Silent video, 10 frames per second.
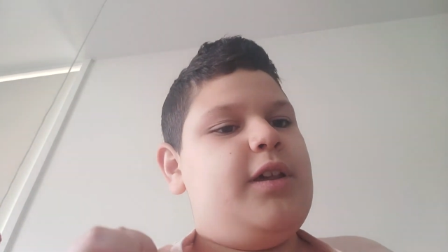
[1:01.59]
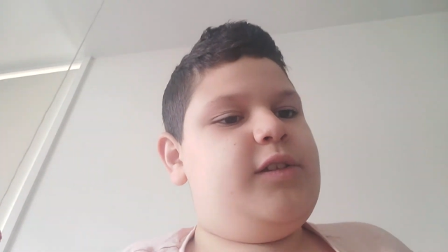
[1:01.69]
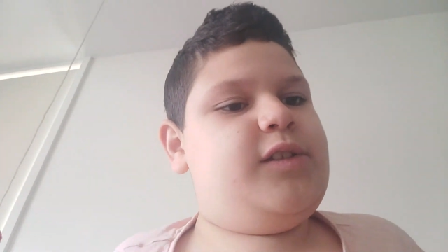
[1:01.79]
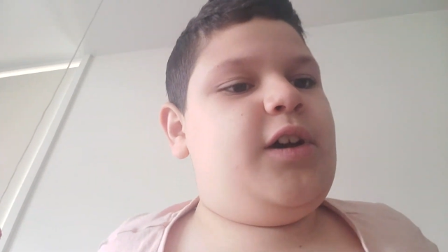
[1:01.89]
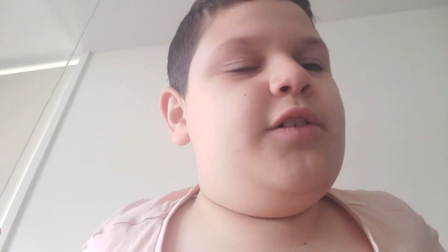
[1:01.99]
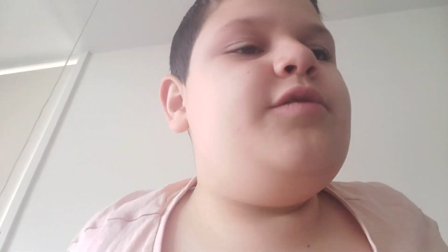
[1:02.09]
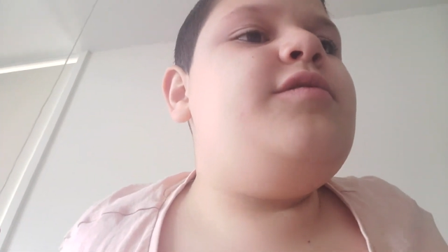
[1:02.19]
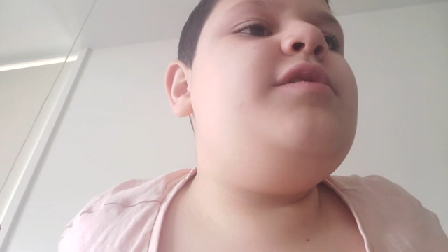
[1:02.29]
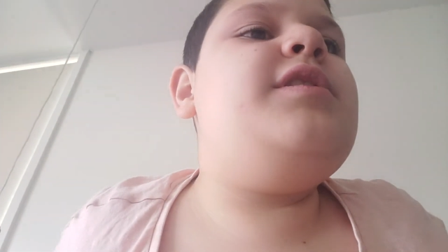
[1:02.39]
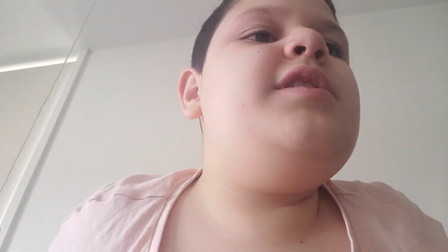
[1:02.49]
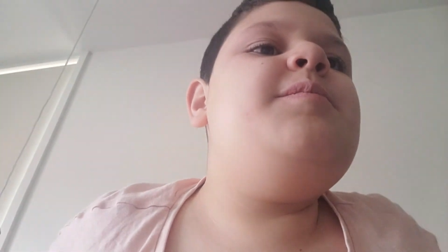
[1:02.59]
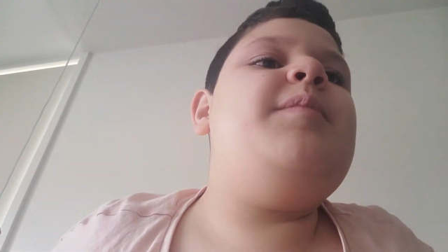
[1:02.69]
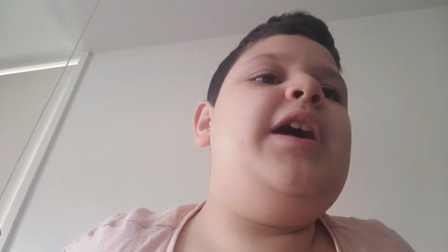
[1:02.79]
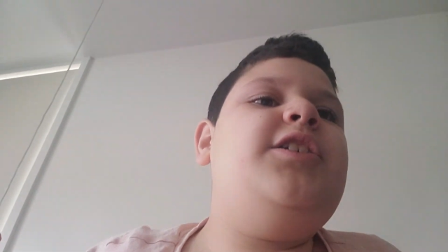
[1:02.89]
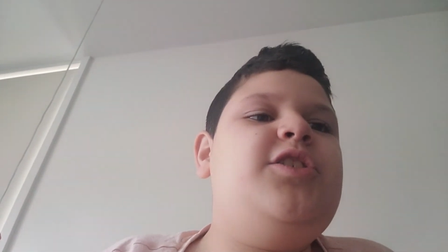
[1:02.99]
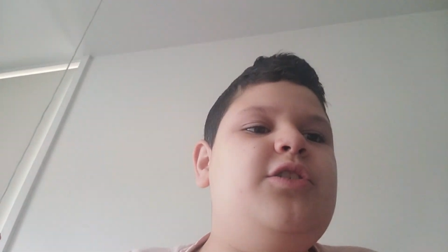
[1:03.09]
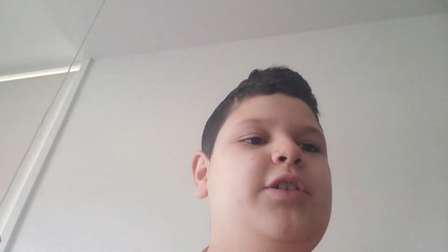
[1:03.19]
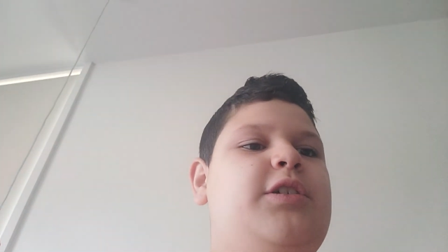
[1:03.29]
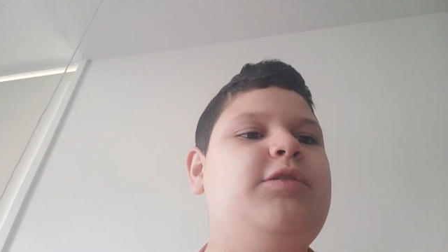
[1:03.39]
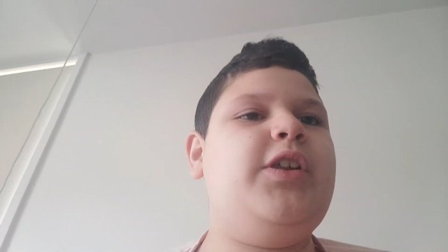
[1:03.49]
so make
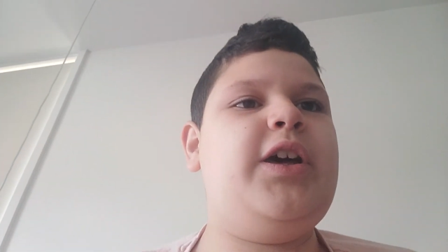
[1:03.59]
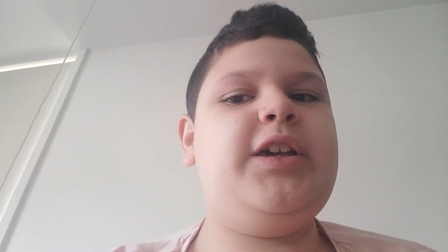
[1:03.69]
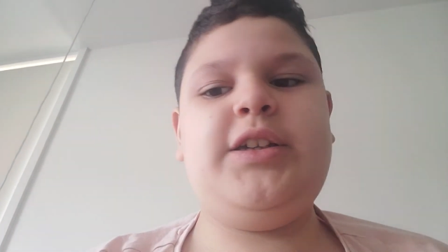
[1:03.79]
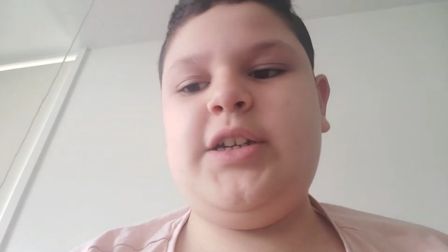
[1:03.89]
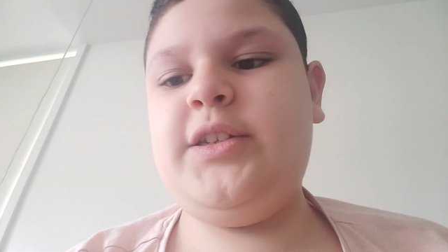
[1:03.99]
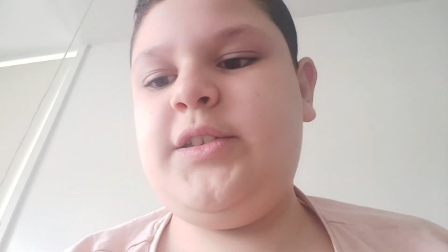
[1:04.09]
sure you like and